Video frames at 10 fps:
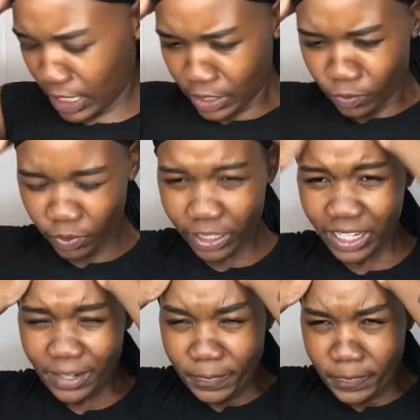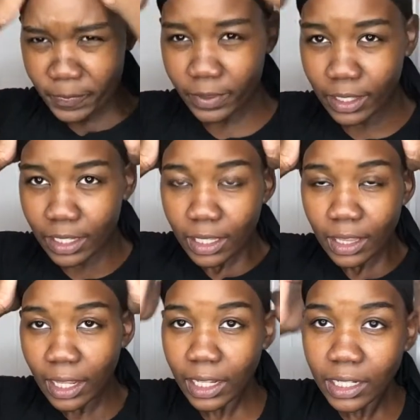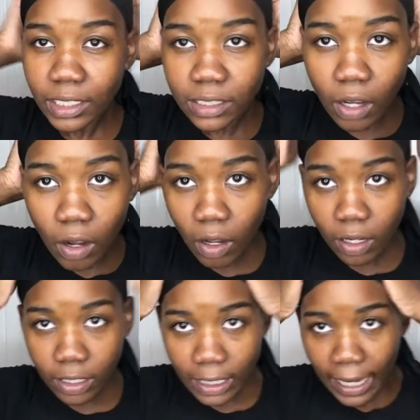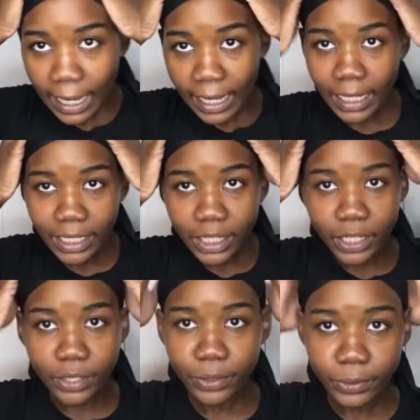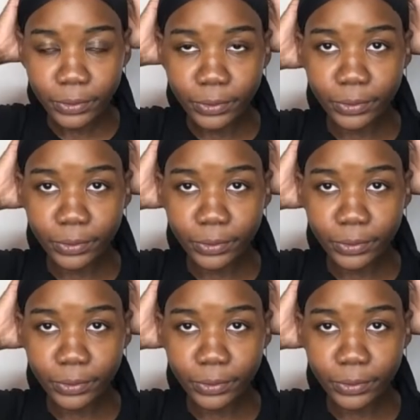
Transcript: And really, that is all I do.